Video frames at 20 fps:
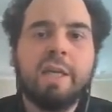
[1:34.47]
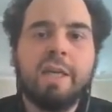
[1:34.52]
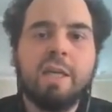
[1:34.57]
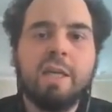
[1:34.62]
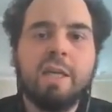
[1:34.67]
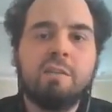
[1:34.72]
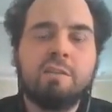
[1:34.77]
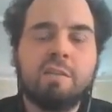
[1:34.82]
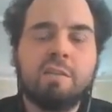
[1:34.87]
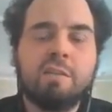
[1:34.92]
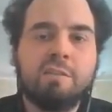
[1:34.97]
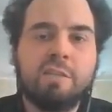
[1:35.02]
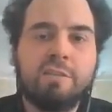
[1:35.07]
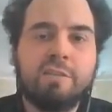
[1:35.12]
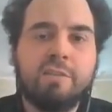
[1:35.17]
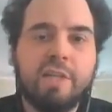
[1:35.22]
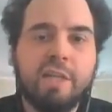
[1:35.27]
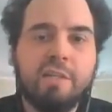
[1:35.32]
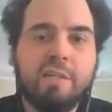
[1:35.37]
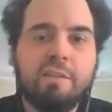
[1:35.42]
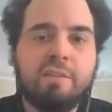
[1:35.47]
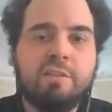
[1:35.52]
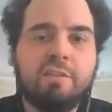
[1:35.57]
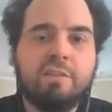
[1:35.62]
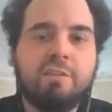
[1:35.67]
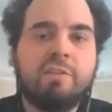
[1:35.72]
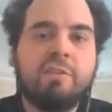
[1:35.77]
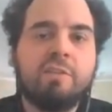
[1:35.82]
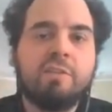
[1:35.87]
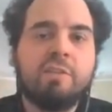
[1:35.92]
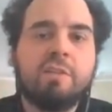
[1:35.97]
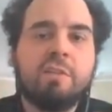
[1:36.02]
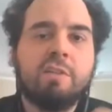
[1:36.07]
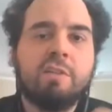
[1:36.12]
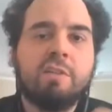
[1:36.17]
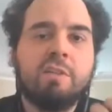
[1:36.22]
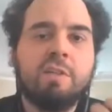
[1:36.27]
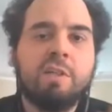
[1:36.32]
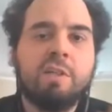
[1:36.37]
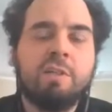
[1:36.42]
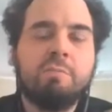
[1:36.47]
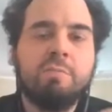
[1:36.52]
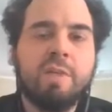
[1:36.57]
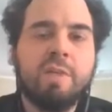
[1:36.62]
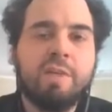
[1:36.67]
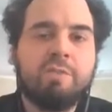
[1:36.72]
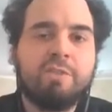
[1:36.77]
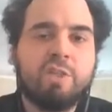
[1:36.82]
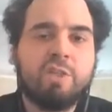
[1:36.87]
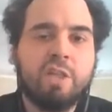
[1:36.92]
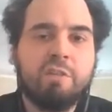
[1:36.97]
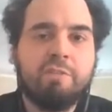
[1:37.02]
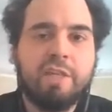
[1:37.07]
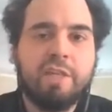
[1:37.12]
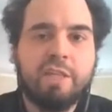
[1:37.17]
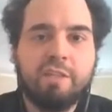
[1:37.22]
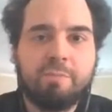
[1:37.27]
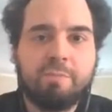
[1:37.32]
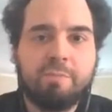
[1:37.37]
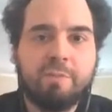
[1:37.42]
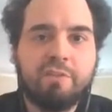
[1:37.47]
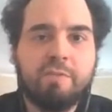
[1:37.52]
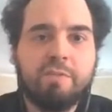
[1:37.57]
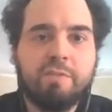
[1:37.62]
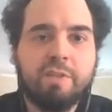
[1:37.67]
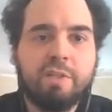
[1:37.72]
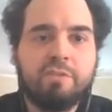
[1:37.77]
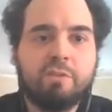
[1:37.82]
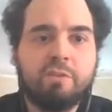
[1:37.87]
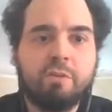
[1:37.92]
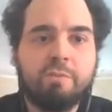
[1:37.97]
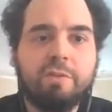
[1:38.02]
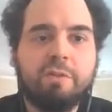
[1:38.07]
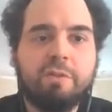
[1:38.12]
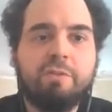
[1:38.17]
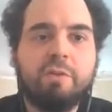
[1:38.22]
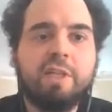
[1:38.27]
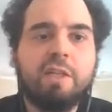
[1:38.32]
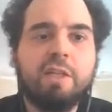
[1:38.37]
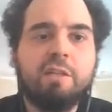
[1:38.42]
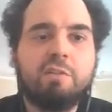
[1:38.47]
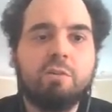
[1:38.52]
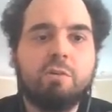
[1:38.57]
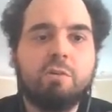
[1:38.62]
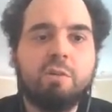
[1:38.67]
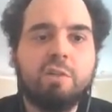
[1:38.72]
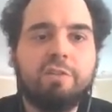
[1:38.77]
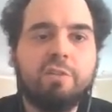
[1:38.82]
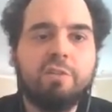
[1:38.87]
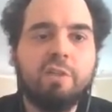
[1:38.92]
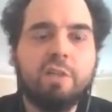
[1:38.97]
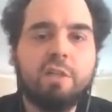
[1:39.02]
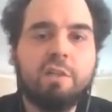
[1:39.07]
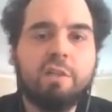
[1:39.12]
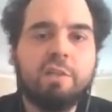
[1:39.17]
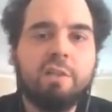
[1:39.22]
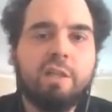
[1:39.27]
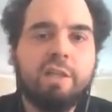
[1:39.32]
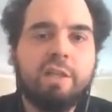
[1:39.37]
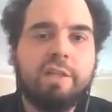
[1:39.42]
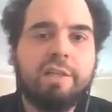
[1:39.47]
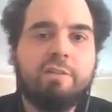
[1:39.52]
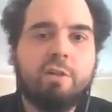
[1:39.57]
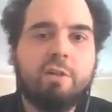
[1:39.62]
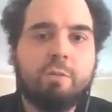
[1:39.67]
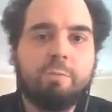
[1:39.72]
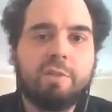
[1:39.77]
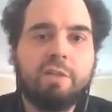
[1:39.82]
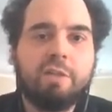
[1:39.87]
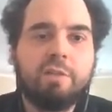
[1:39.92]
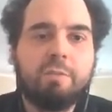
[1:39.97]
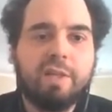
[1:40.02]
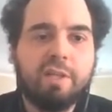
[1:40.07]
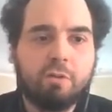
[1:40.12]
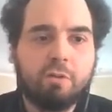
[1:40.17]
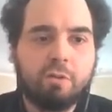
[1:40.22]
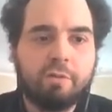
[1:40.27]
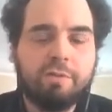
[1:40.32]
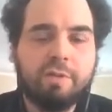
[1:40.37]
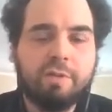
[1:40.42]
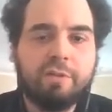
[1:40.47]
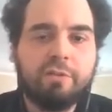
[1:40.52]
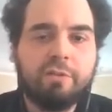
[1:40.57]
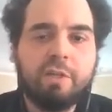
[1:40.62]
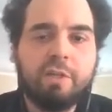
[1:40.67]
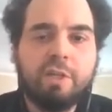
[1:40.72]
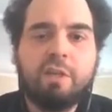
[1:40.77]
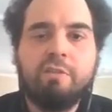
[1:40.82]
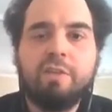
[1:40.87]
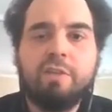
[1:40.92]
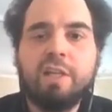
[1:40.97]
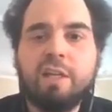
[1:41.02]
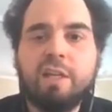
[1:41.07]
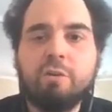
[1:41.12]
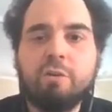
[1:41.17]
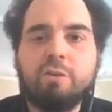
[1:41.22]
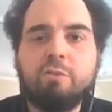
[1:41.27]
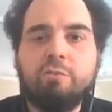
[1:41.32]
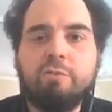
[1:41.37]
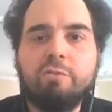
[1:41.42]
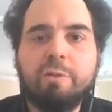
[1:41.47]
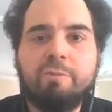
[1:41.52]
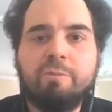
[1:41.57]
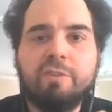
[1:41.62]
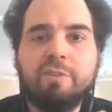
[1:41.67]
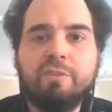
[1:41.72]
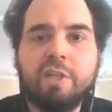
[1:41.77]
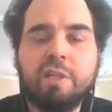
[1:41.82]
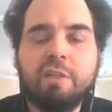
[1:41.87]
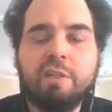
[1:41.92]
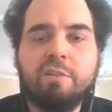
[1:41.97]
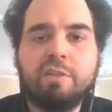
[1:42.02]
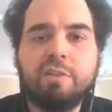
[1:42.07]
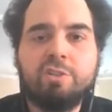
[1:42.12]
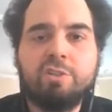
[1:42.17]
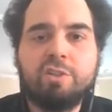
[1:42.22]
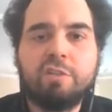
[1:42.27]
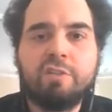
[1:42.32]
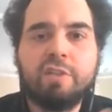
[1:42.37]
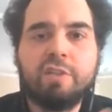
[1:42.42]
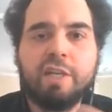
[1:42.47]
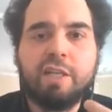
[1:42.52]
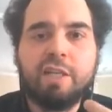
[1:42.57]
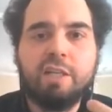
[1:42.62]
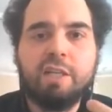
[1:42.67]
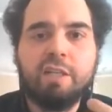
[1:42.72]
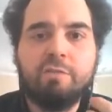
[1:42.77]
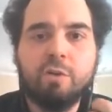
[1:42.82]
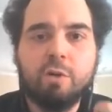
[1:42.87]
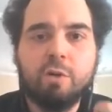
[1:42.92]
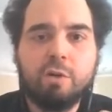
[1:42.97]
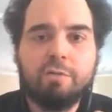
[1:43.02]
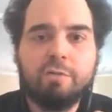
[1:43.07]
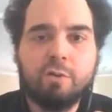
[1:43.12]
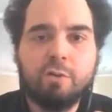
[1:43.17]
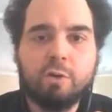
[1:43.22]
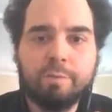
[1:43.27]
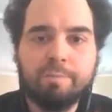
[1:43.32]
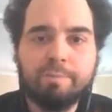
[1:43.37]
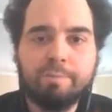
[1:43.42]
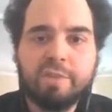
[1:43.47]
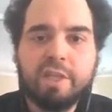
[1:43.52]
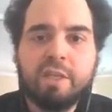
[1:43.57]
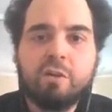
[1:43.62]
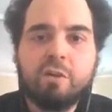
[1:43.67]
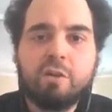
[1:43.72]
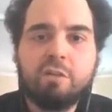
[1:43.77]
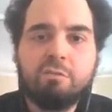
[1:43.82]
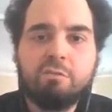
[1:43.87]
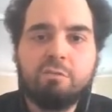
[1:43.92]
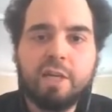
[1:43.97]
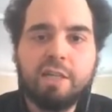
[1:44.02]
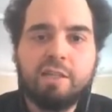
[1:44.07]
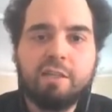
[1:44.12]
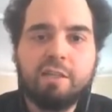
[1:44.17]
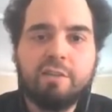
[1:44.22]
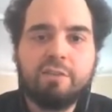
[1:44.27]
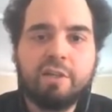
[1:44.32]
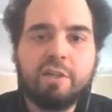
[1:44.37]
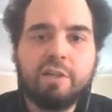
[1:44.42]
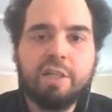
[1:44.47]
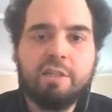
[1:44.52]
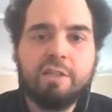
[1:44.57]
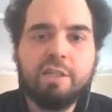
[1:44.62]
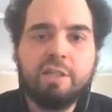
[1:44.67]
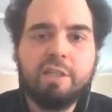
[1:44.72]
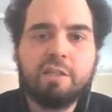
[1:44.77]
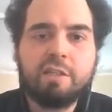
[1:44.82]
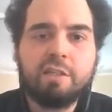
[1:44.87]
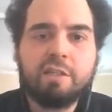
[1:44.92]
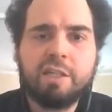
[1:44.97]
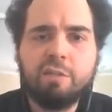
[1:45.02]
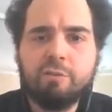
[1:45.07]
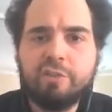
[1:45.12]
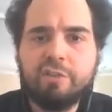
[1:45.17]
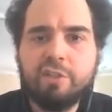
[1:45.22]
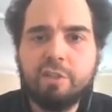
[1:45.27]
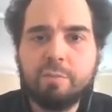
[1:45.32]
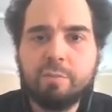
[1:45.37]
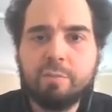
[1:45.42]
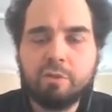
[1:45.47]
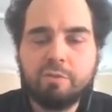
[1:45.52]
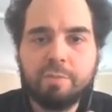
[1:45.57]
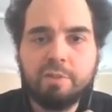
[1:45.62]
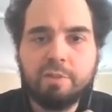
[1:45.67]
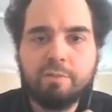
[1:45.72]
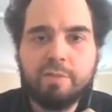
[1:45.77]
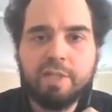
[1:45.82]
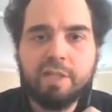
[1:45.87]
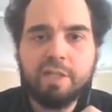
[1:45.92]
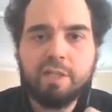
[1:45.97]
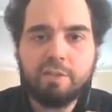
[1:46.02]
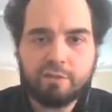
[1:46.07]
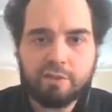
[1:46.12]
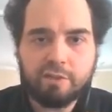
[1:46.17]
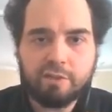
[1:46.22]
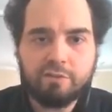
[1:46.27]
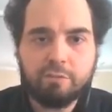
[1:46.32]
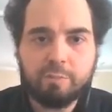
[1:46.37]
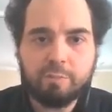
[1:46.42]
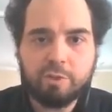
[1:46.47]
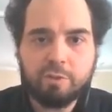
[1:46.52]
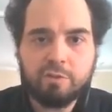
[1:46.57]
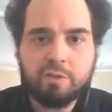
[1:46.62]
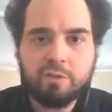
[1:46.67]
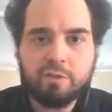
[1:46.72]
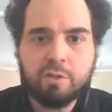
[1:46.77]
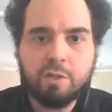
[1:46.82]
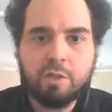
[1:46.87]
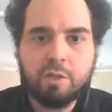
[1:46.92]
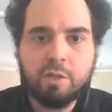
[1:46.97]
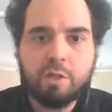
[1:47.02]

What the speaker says: And the scientists have generated a specific software for that called Silk, developed at the Met Office, that allows to represent such a cyclic workflow. On the right-hand side here, can you see the mouse, by the way? Yes, I suppose.